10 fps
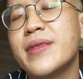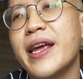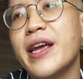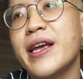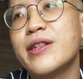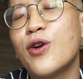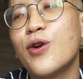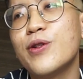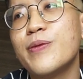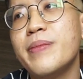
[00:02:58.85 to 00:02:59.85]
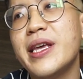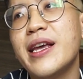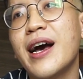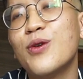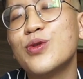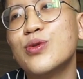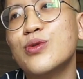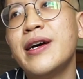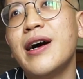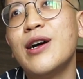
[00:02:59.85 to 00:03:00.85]
They taught me how
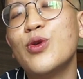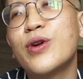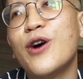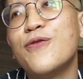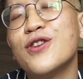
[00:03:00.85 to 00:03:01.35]
to look out for